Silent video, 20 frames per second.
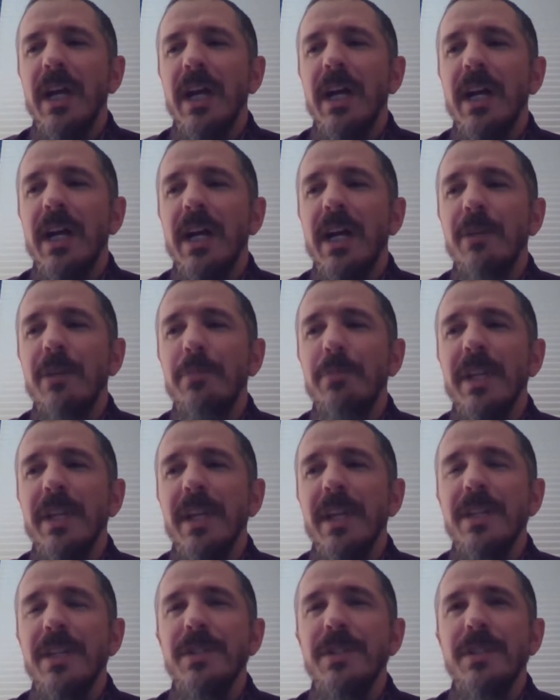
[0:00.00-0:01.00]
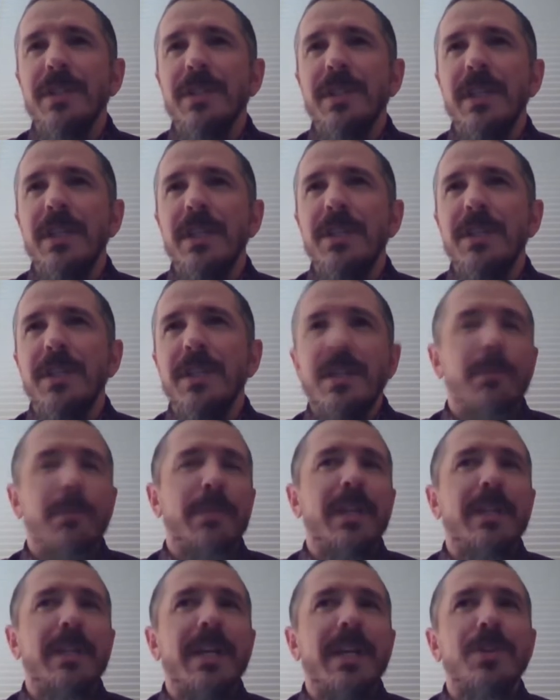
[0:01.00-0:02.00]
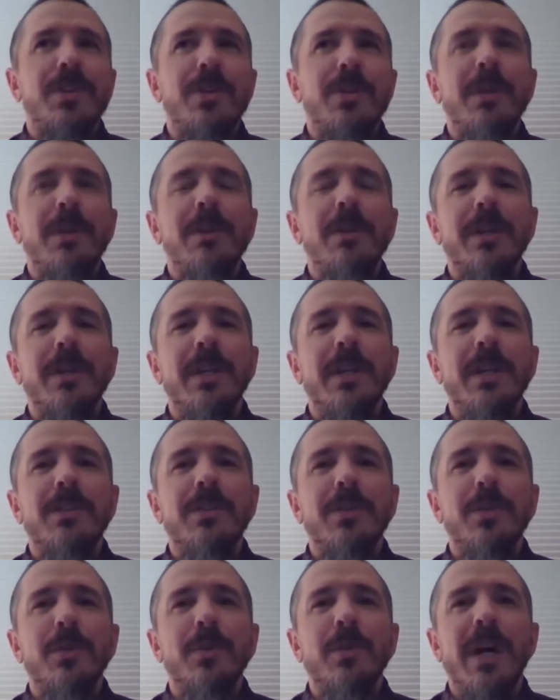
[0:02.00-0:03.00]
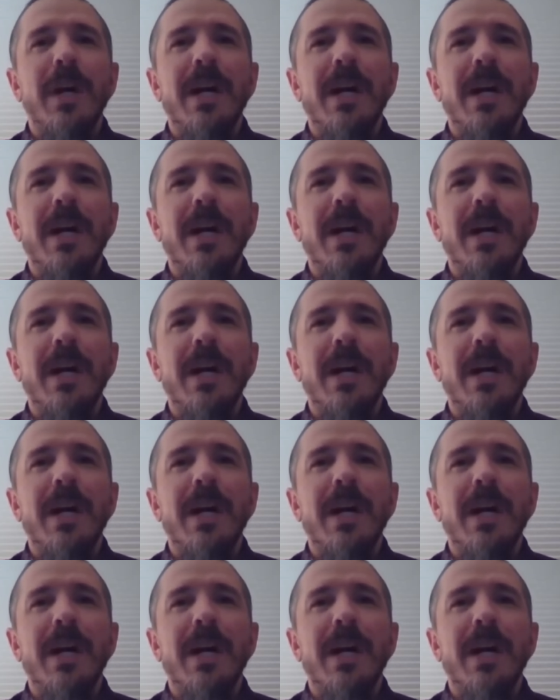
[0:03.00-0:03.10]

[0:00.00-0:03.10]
Uh, but it's it's something that should be looked into.